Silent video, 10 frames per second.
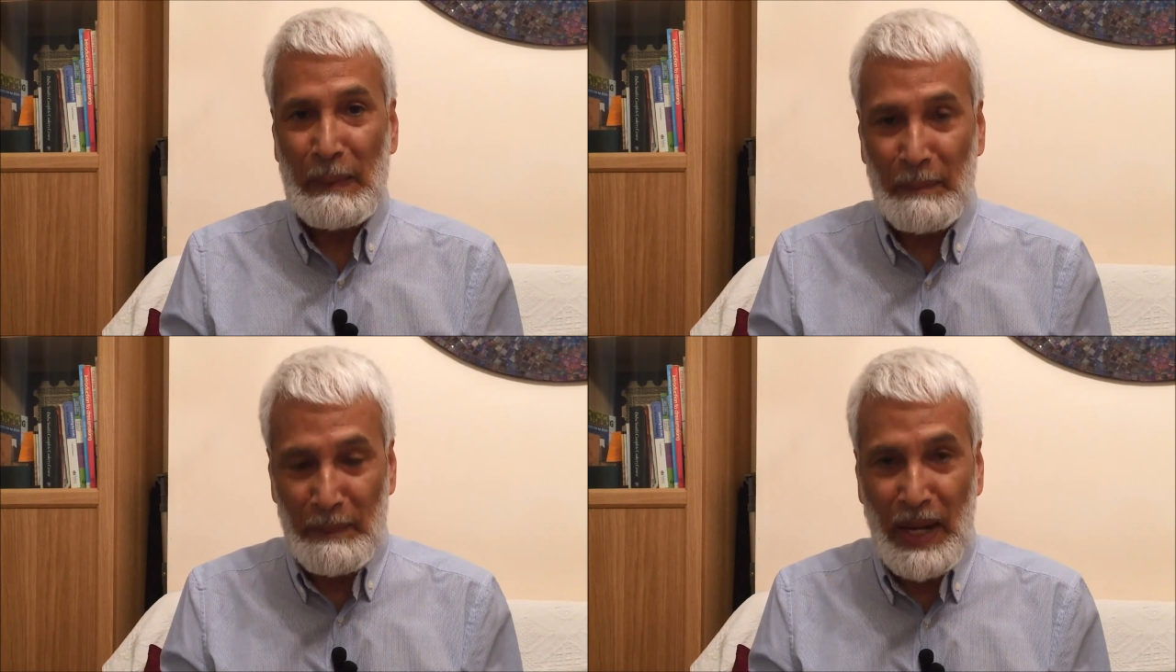
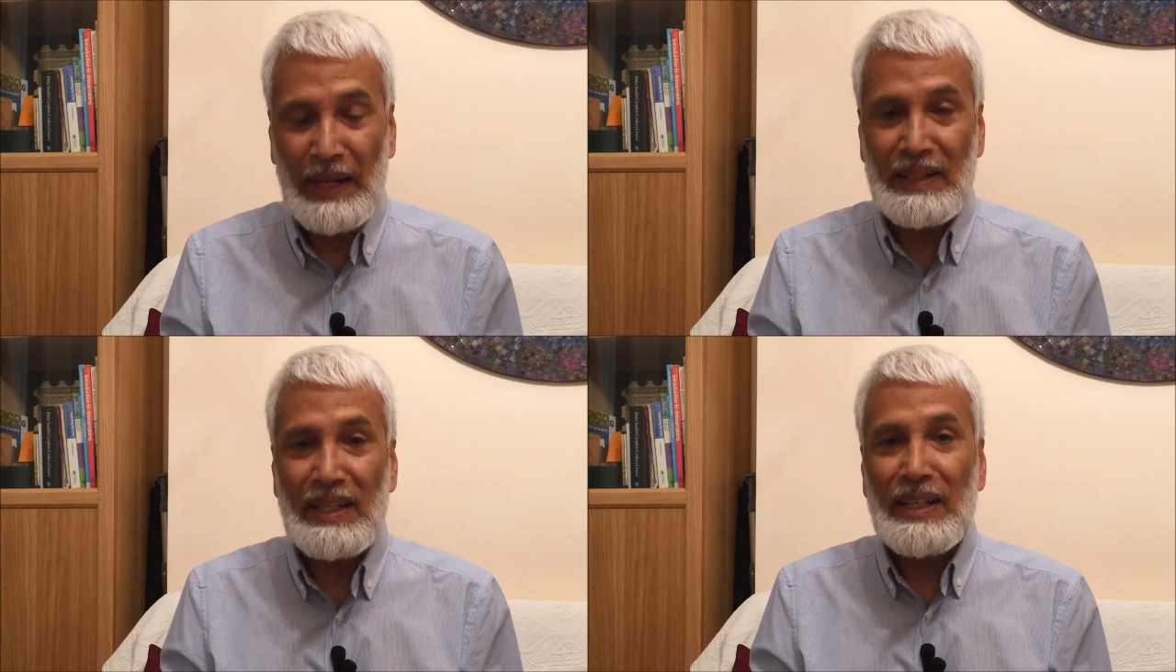
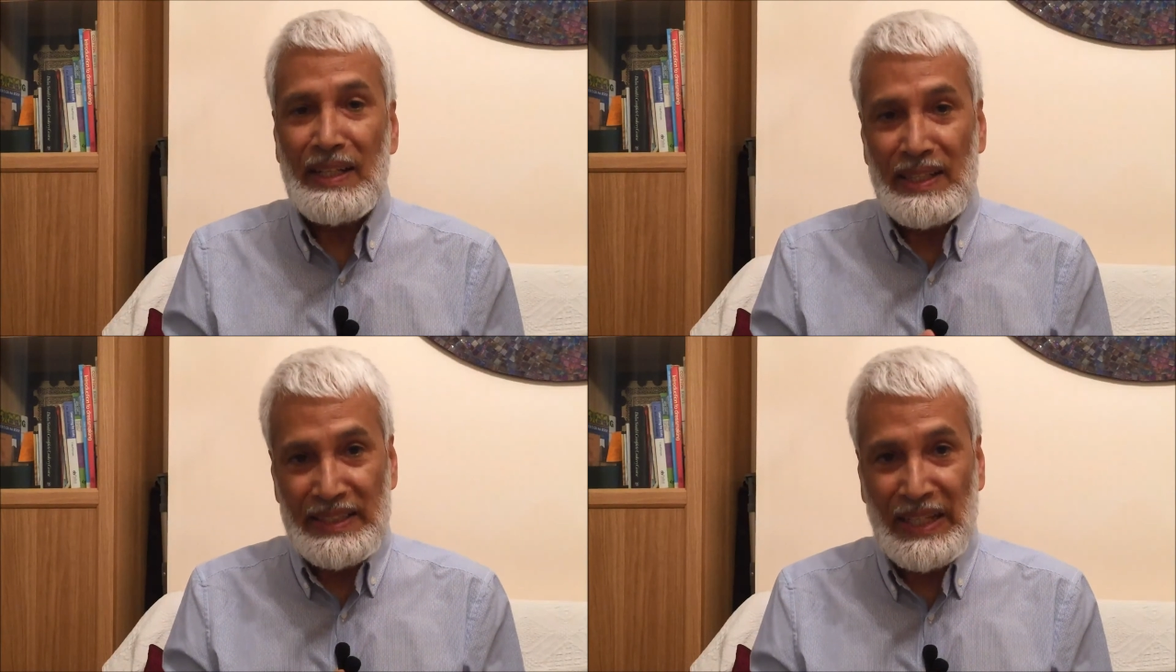But
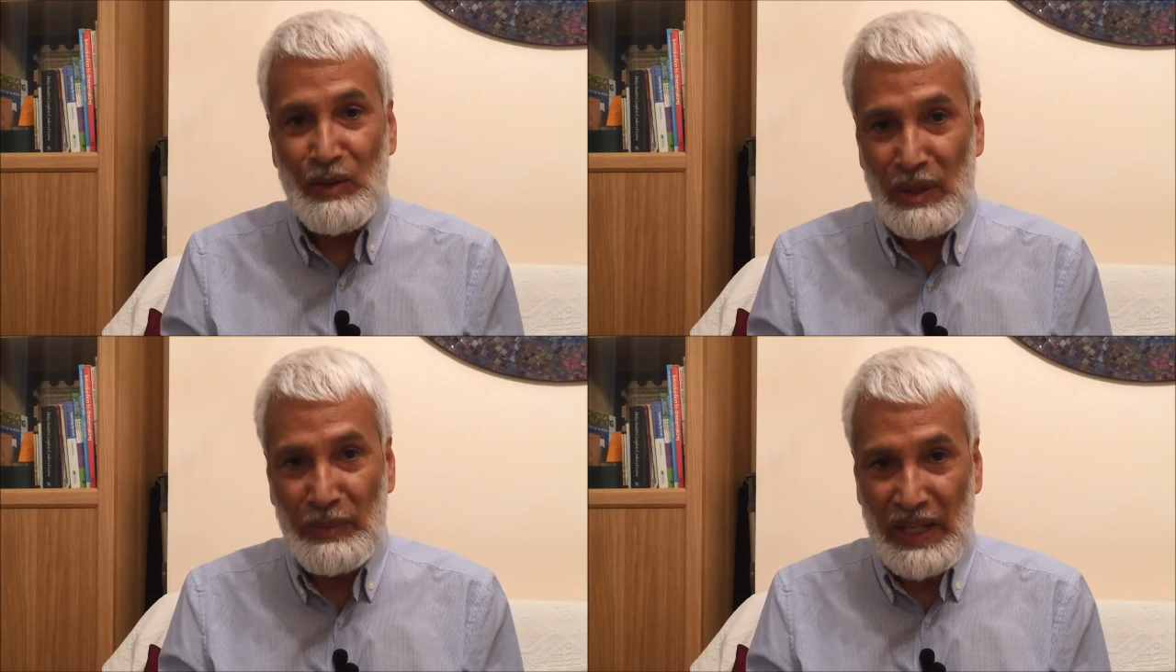they
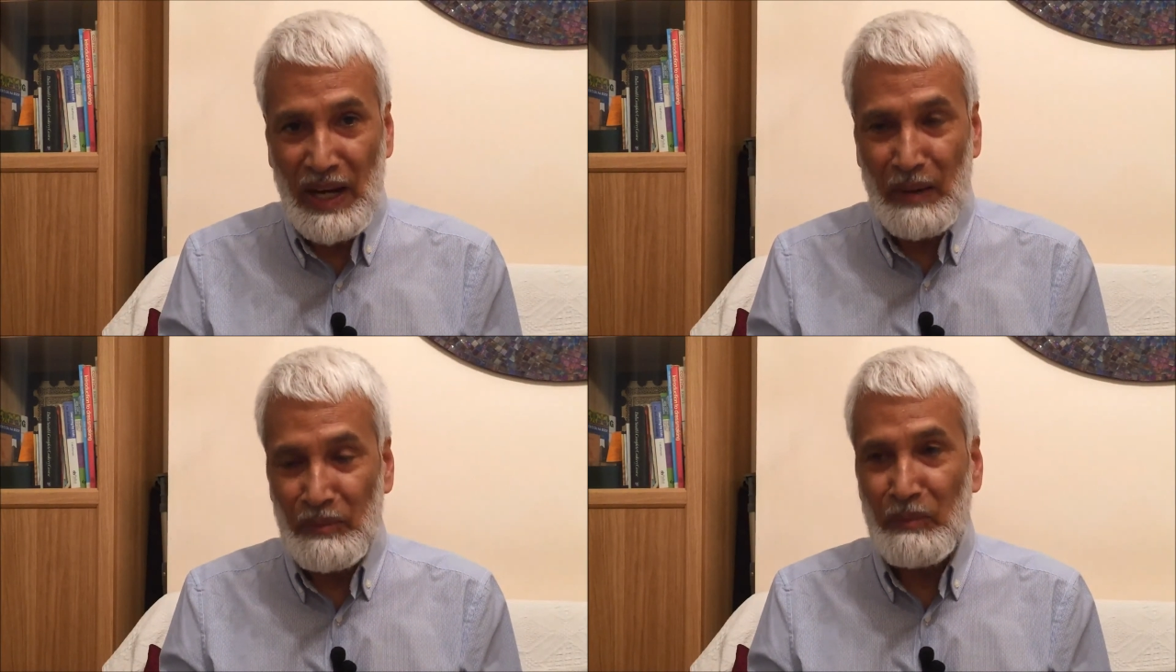will
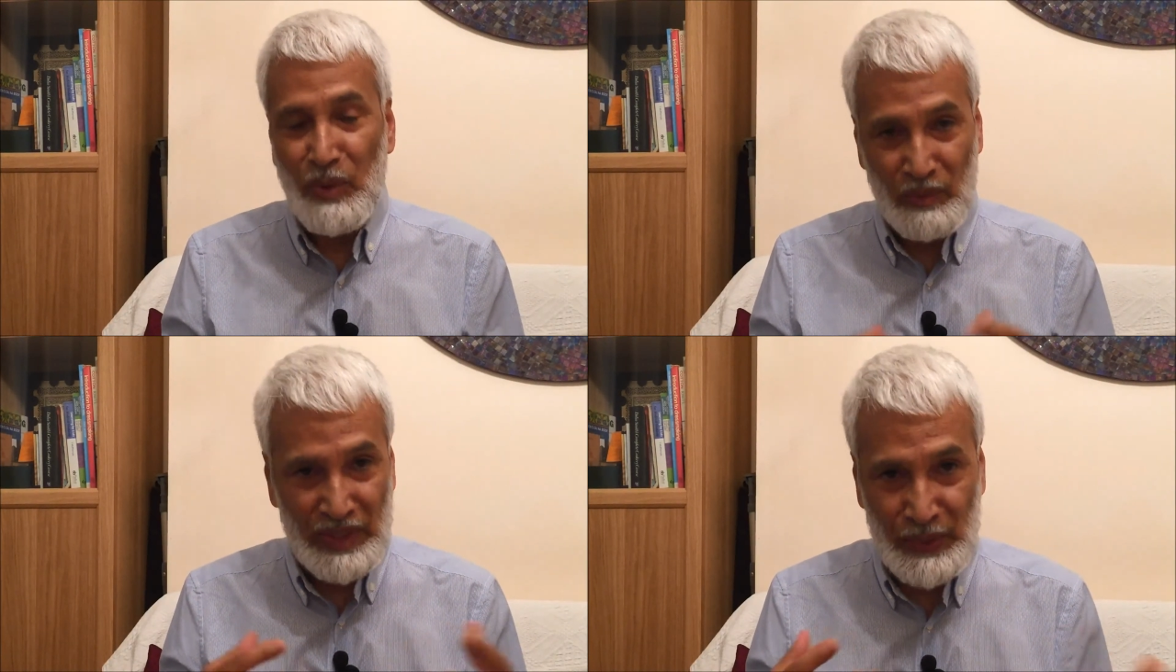become
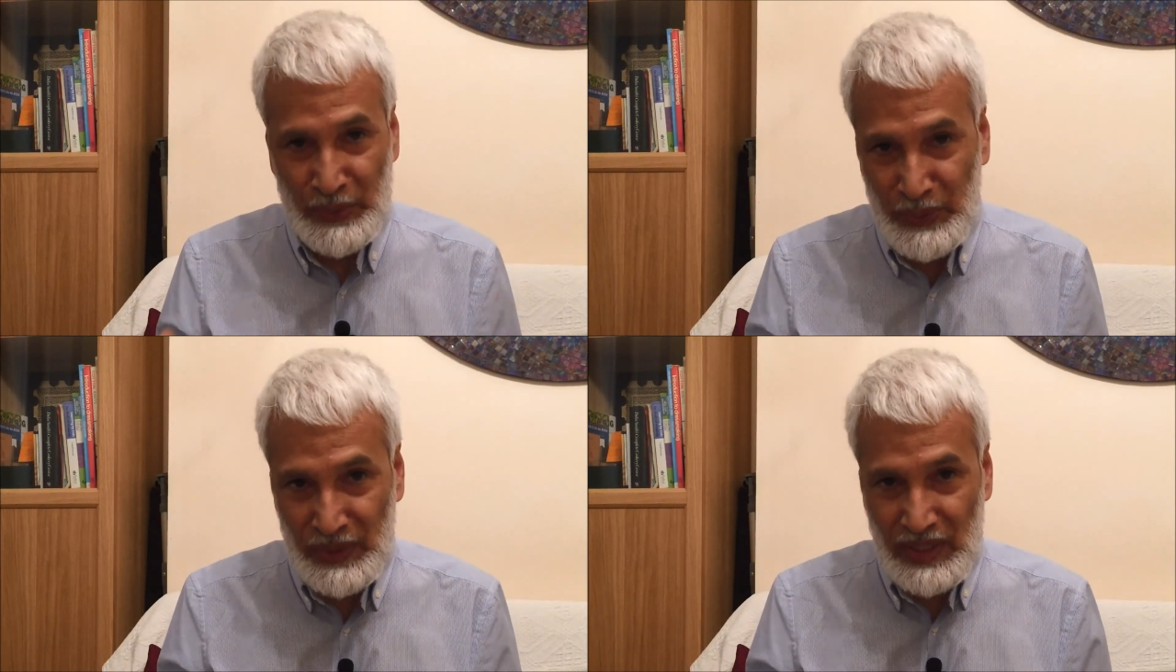probably
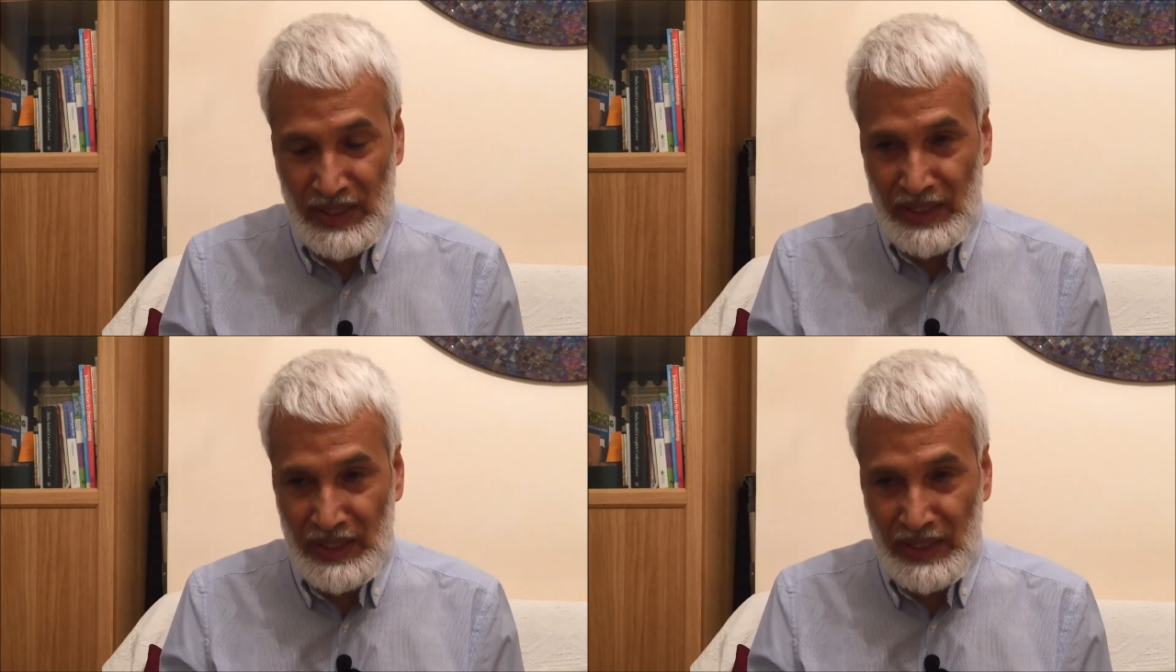rude.